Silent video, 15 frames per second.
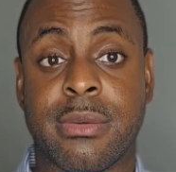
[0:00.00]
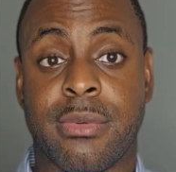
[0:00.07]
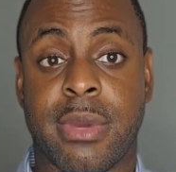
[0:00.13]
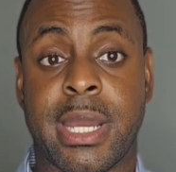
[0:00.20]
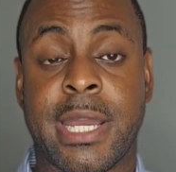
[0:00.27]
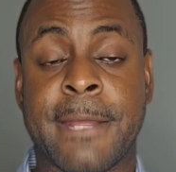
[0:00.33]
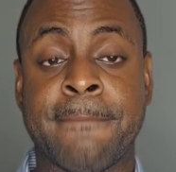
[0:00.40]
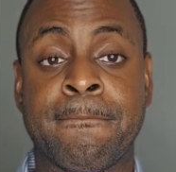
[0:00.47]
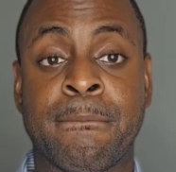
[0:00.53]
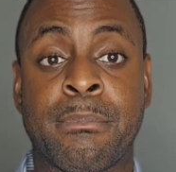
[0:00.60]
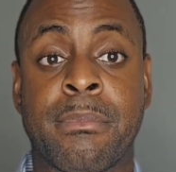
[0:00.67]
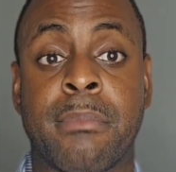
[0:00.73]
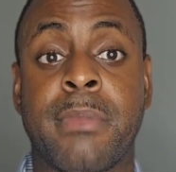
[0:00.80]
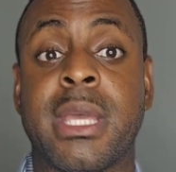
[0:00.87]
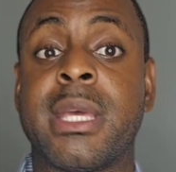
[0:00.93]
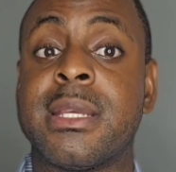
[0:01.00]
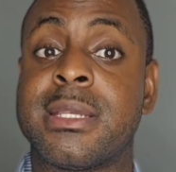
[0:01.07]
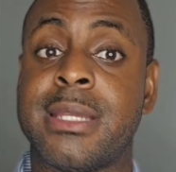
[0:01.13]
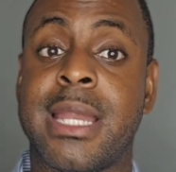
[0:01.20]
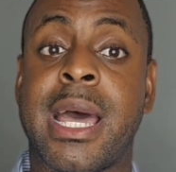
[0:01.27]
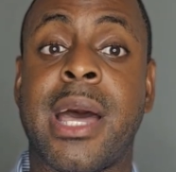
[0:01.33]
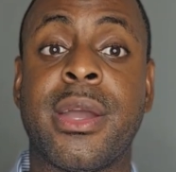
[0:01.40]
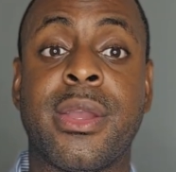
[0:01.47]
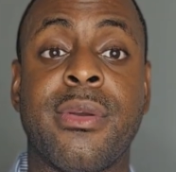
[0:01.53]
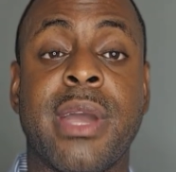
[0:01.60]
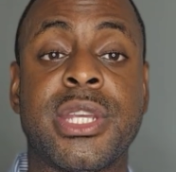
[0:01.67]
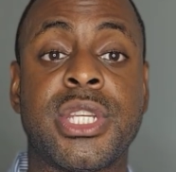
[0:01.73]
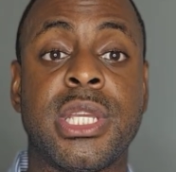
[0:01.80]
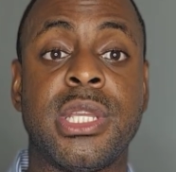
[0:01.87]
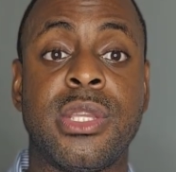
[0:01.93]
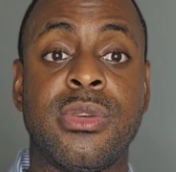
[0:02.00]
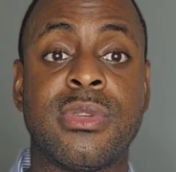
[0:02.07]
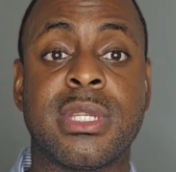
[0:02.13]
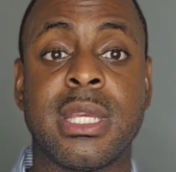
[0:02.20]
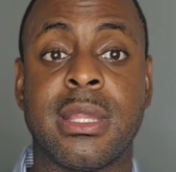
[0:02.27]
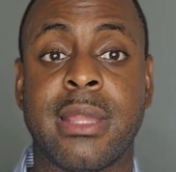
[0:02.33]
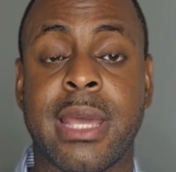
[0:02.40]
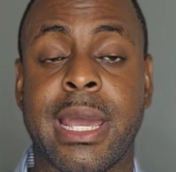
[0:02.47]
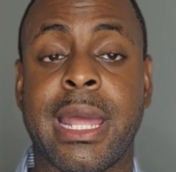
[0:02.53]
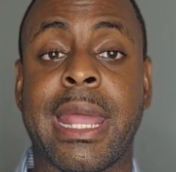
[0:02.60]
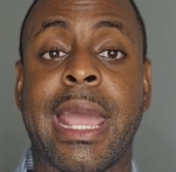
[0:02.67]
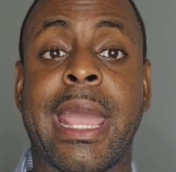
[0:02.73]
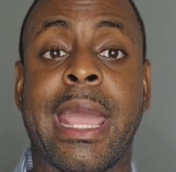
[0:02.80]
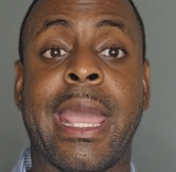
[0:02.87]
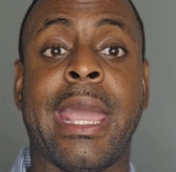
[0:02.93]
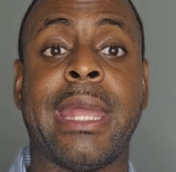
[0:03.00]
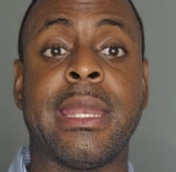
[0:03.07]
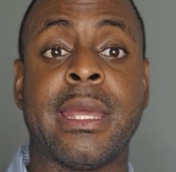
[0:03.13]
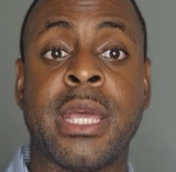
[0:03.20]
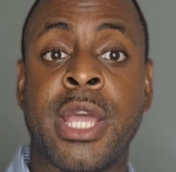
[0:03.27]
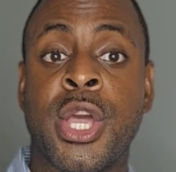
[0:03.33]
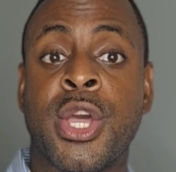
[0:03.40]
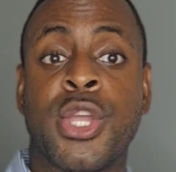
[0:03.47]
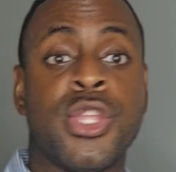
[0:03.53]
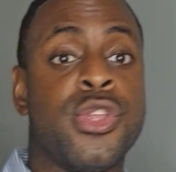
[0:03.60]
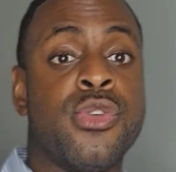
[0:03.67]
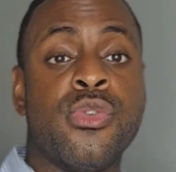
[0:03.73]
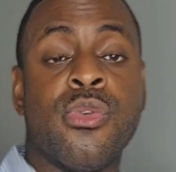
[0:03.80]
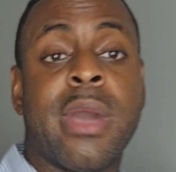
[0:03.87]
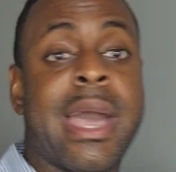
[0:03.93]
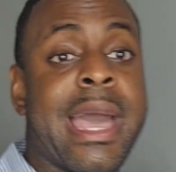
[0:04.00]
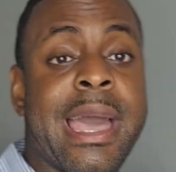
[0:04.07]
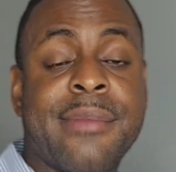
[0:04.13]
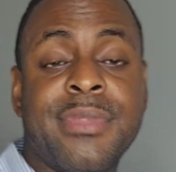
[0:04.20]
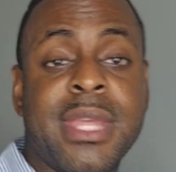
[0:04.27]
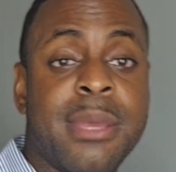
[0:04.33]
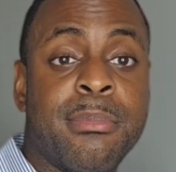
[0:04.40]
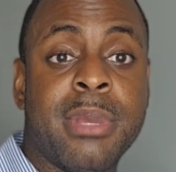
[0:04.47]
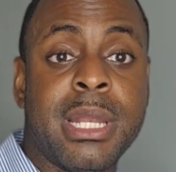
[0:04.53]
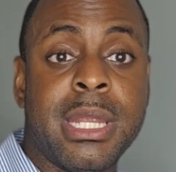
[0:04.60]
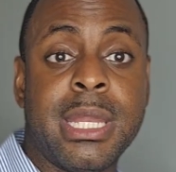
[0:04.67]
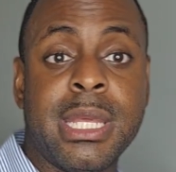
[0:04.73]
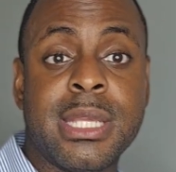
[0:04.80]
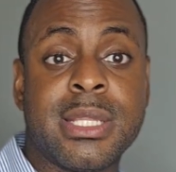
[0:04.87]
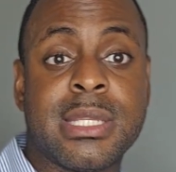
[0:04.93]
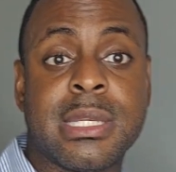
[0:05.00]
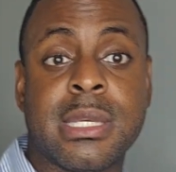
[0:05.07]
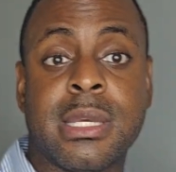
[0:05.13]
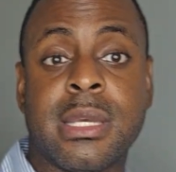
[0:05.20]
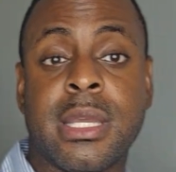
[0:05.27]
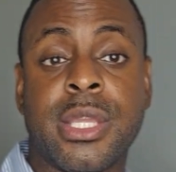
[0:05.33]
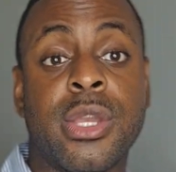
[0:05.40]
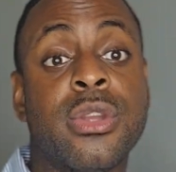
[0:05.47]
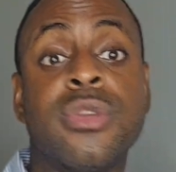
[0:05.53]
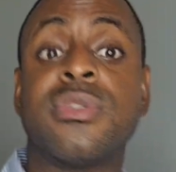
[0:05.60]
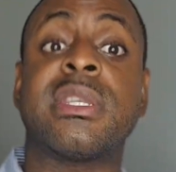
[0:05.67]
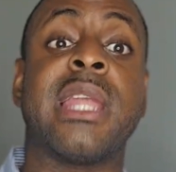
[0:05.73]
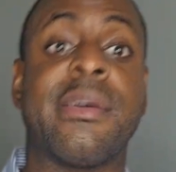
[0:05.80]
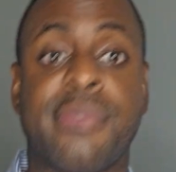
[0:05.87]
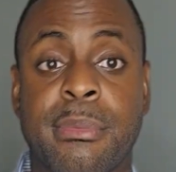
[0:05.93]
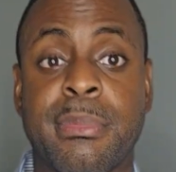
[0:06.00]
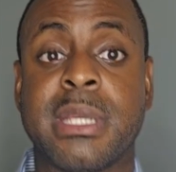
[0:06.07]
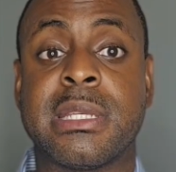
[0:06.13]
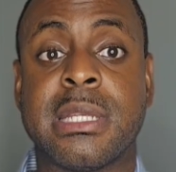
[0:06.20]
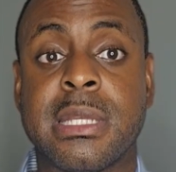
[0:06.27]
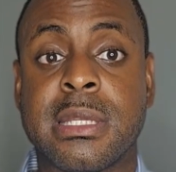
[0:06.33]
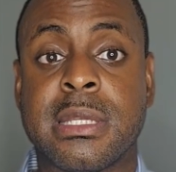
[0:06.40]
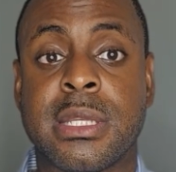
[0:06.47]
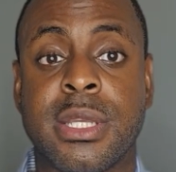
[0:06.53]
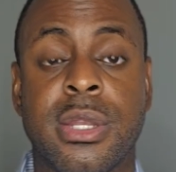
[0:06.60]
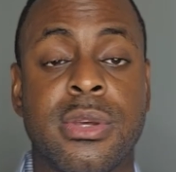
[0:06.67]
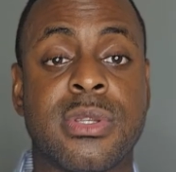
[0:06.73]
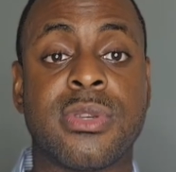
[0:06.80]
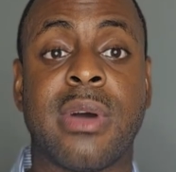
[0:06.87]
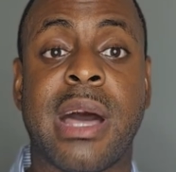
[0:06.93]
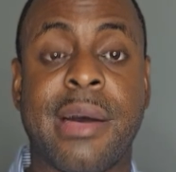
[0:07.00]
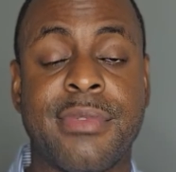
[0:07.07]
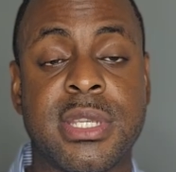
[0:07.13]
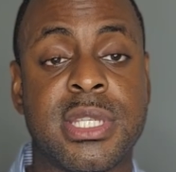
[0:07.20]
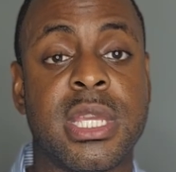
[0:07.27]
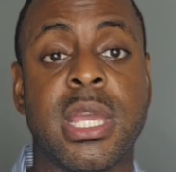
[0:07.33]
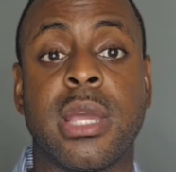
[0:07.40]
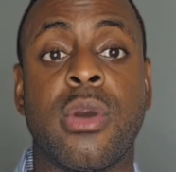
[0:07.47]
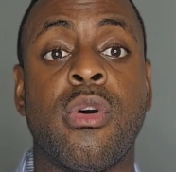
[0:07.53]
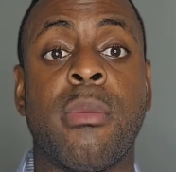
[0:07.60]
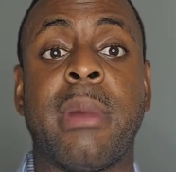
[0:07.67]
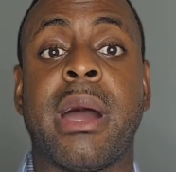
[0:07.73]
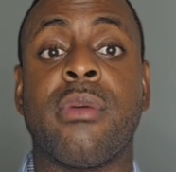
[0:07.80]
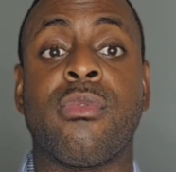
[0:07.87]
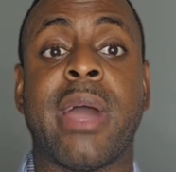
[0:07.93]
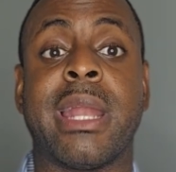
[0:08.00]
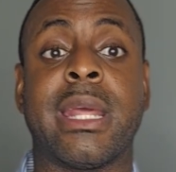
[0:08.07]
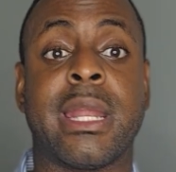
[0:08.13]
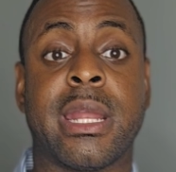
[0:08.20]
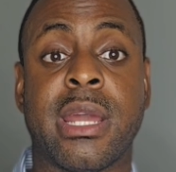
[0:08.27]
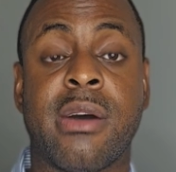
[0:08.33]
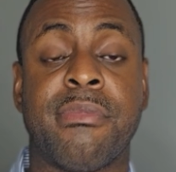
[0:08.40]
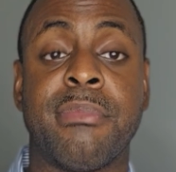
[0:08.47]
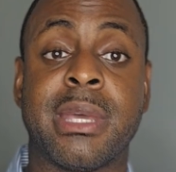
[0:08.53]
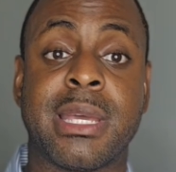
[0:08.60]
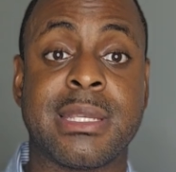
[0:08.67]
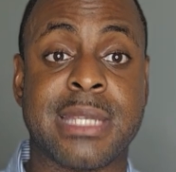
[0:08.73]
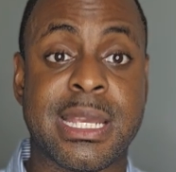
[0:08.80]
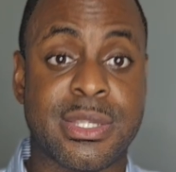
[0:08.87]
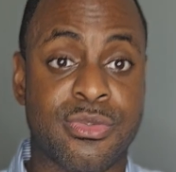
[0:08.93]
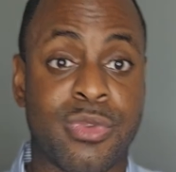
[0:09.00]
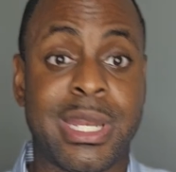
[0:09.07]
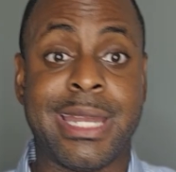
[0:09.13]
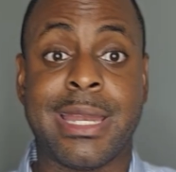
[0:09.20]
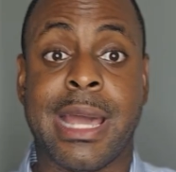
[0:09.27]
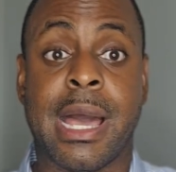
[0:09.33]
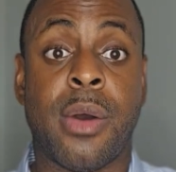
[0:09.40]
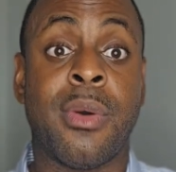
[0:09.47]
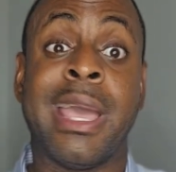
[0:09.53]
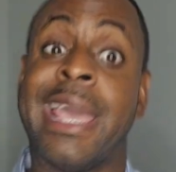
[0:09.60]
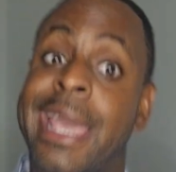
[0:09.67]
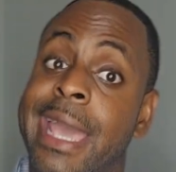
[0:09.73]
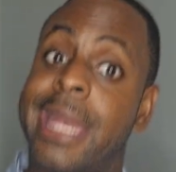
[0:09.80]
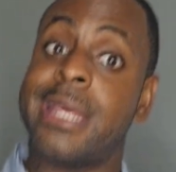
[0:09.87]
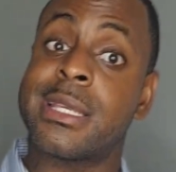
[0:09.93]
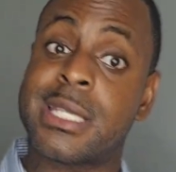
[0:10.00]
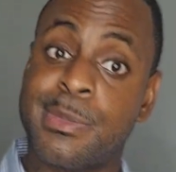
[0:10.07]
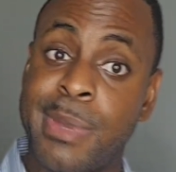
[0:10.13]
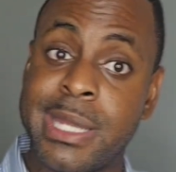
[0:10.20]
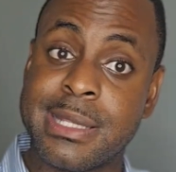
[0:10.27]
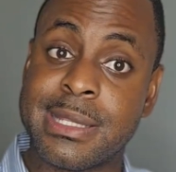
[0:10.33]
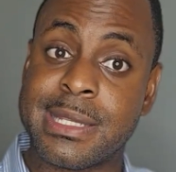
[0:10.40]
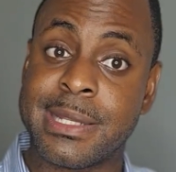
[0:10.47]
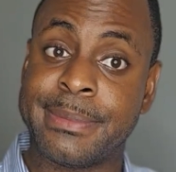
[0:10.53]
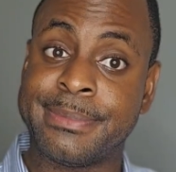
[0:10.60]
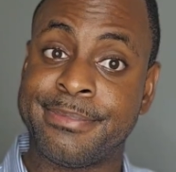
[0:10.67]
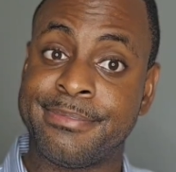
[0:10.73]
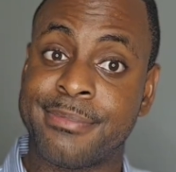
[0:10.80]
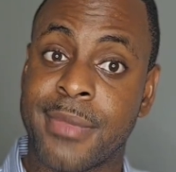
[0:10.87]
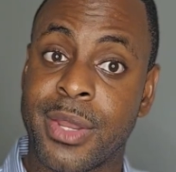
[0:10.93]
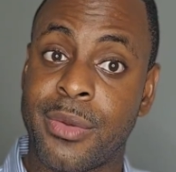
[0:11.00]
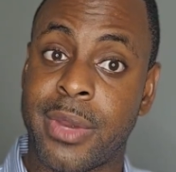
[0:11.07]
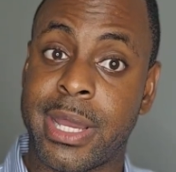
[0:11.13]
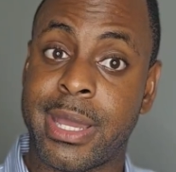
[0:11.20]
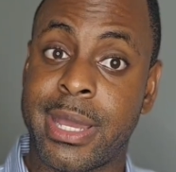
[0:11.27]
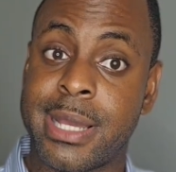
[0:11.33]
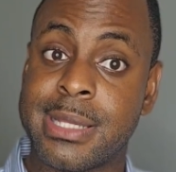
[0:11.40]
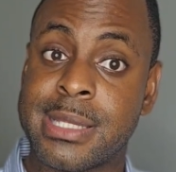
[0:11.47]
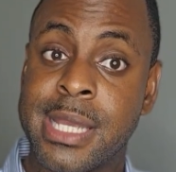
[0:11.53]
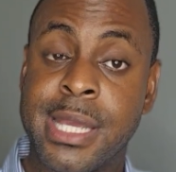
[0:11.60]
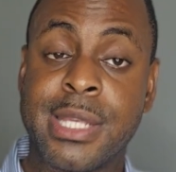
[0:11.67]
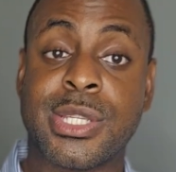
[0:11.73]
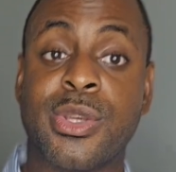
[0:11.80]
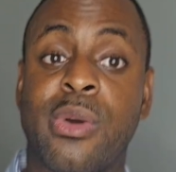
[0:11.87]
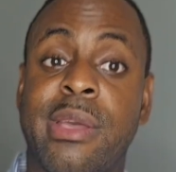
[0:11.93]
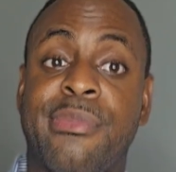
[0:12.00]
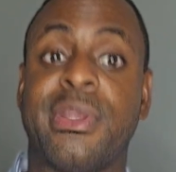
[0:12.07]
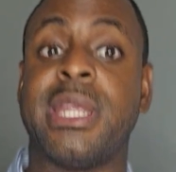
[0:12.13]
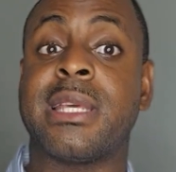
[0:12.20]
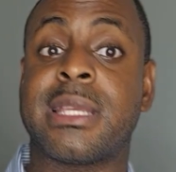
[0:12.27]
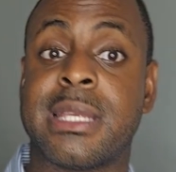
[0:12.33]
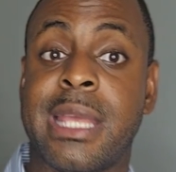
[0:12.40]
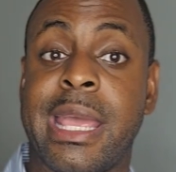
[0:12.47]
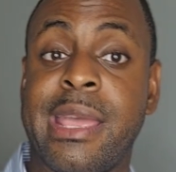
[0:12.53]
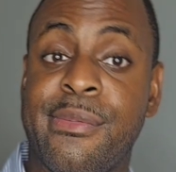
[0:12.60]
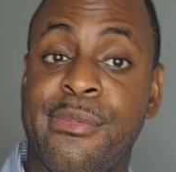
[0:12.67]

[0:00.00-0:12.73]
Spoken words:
right? Because now you're actually using that, and you have the ability you're using that for business, so obviously you can go about writing that off, because that's really now an expense, right, guys? So if it